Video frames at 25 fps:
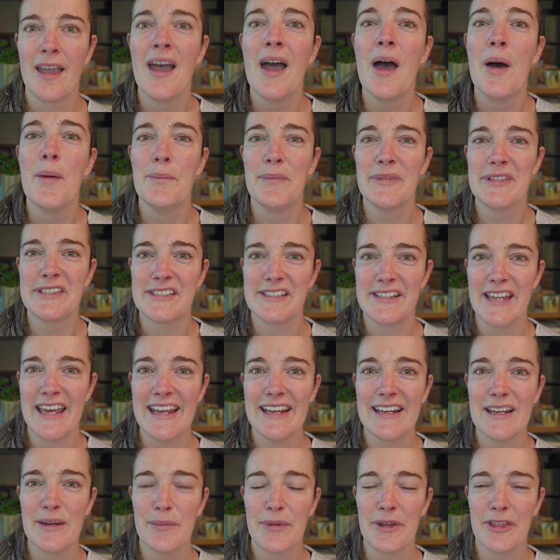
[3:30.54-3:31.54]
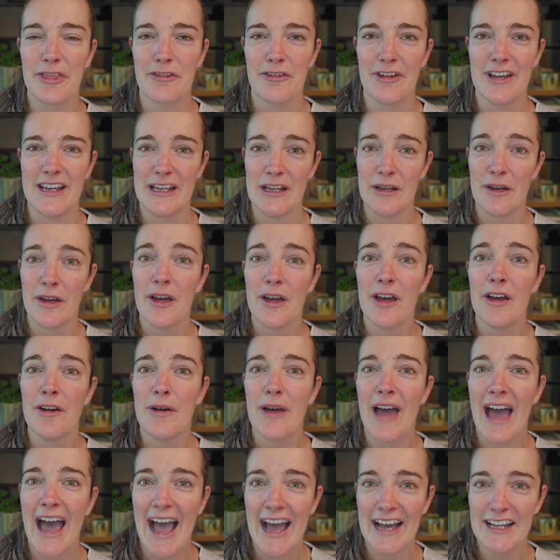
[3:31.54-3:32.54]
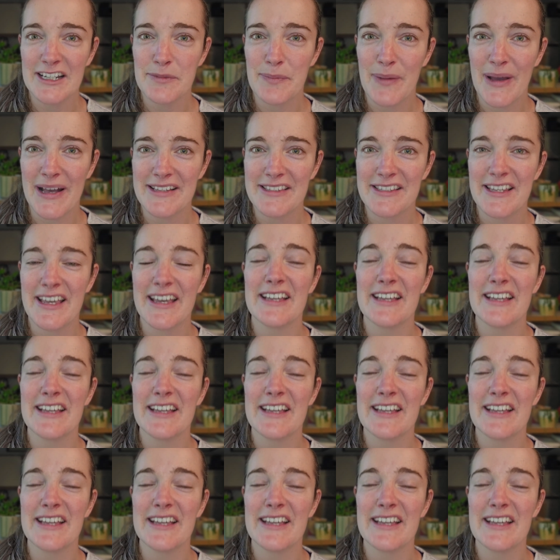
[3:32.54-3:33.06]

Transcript: Mistake number 3. Had better